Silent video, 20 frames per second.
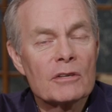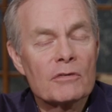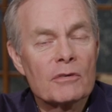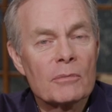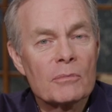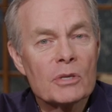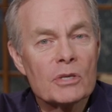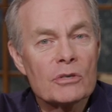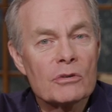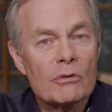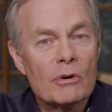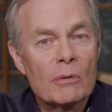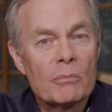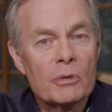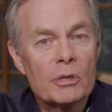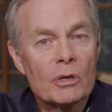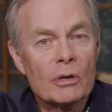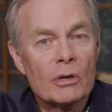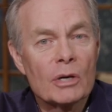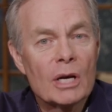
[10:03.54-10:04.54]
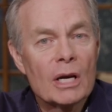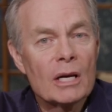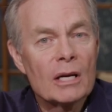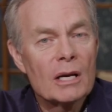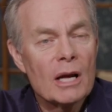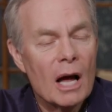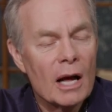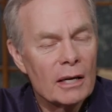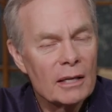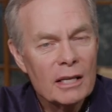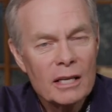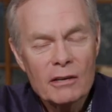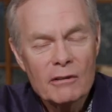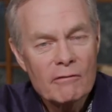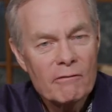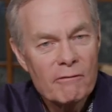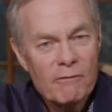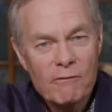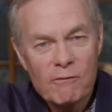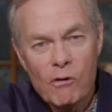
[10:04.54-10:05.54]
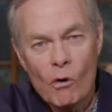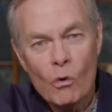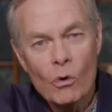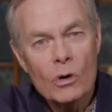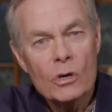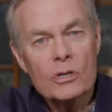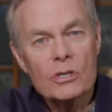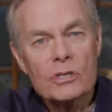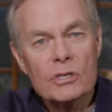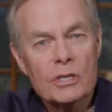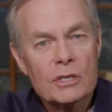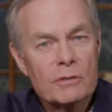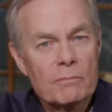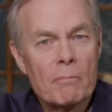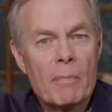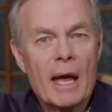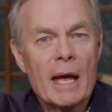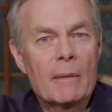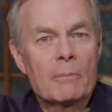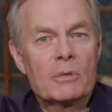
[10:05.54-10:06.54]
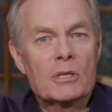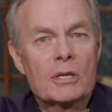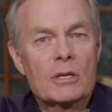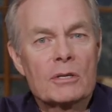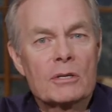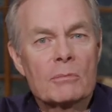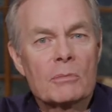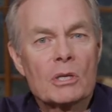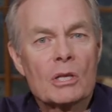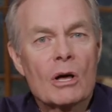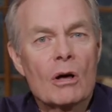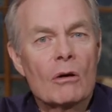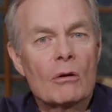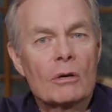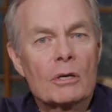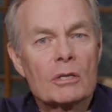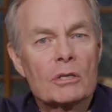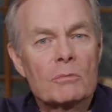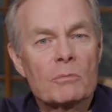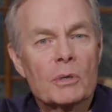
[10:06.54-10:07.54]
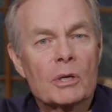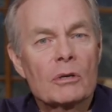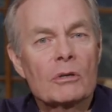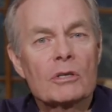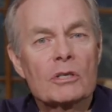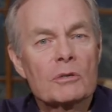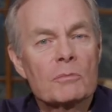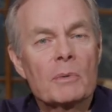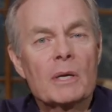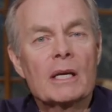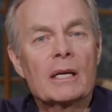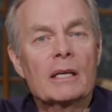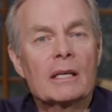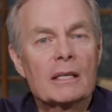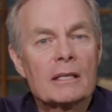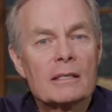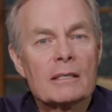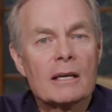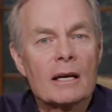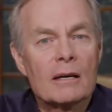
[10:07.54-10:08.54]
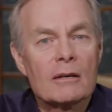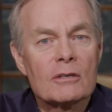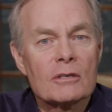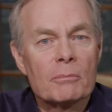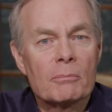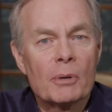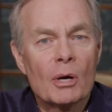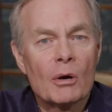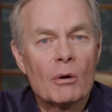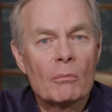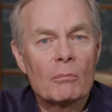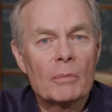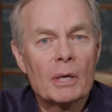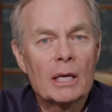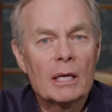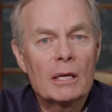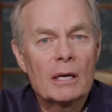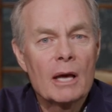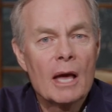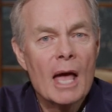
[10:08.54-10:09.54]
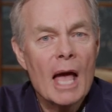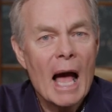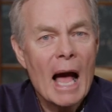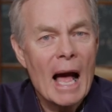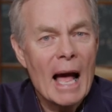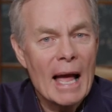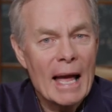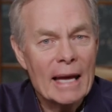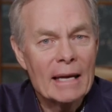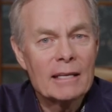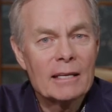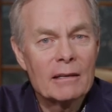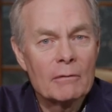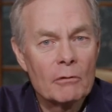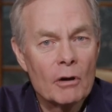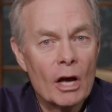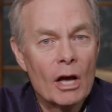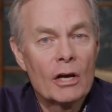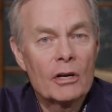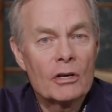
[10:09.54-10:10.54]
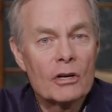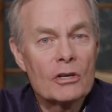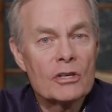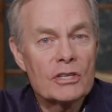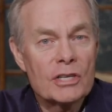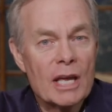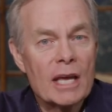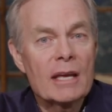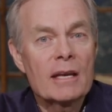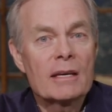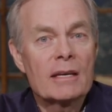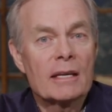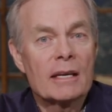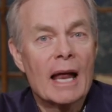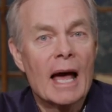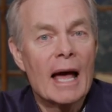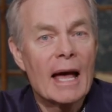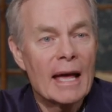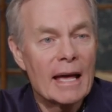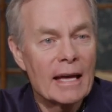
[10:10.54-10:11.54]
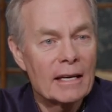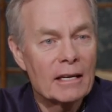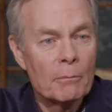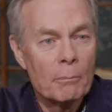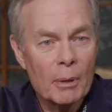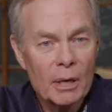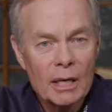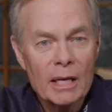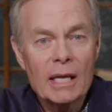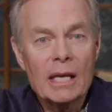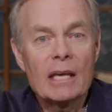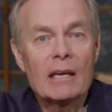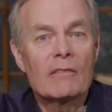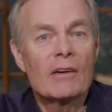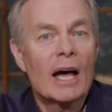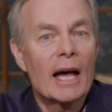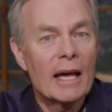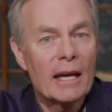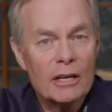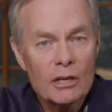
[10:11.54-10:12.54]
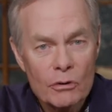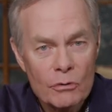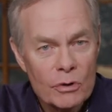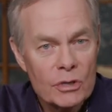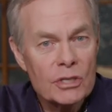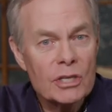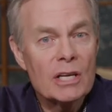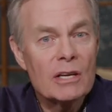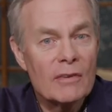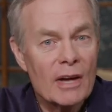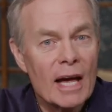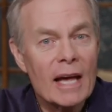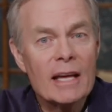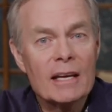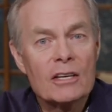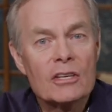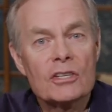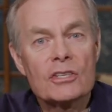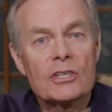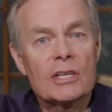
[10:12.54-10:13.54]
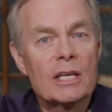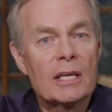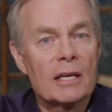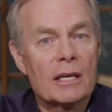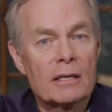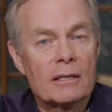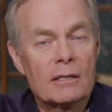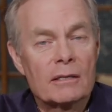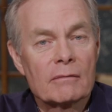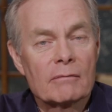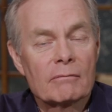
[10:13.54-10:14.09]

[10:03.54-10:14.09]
from the Scripture, God didn't force this baptism of the Holy Spirit and speaking in tongues upon me. I had to understand it. I had to believe. I had to receive. I had to seek it.